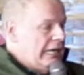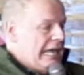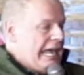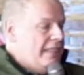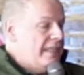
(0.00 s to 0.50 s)

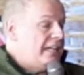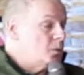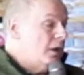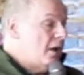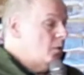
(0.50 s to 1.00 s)
And that's
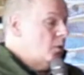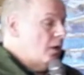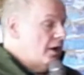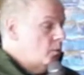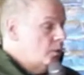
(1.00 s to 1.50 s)
what I
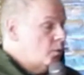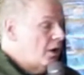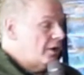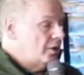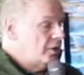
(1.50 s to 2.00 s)
would
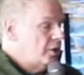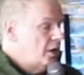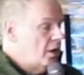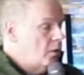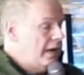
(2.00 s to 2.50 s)
want her to
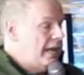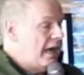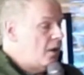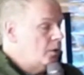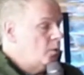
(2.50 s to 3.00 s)
know. And
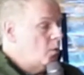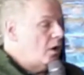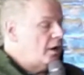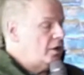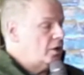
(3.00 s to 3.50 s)
I would
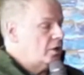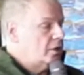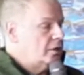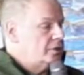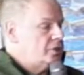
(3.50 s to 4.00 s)
want
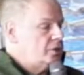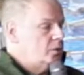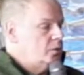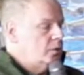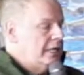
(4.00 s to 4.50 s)
her
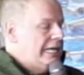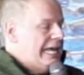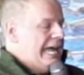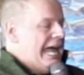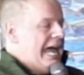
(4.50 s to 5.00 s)
to
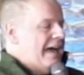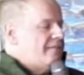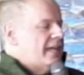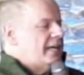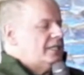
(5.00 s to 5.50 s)
have
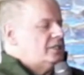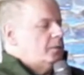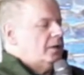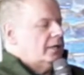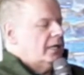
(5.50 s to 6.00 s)
that
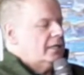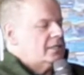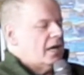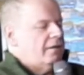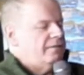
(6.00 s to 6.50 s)
experience
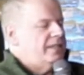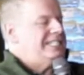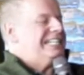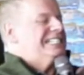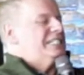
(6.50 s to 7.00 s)
of this
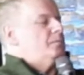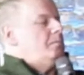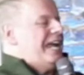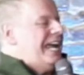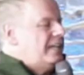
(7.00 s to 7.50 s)

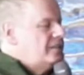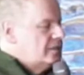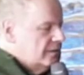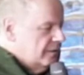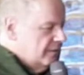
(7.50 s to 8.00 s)

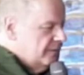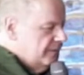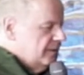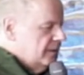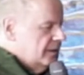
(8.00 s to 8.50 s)
expansive
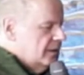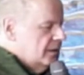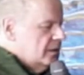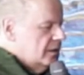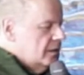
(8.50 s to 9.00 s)

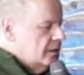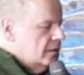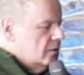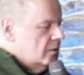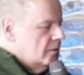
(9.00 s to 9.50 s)

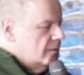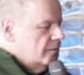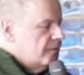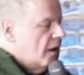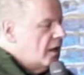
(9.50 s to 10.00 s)

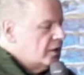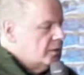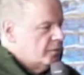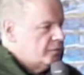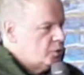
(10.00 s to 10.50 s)
volume
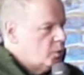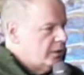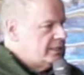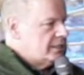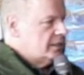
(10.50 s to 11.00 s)
of
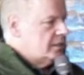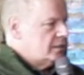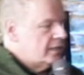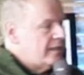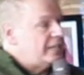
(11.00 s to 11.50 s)
choices.
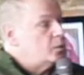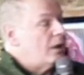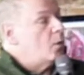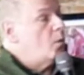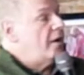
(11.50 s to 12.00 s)
And that's what
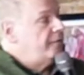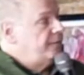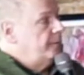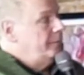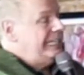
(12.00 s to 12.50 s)
I want
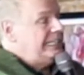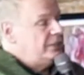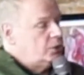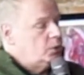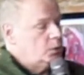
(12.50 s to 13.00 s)
for me,
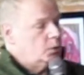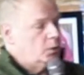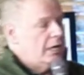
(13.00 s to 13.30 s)
too.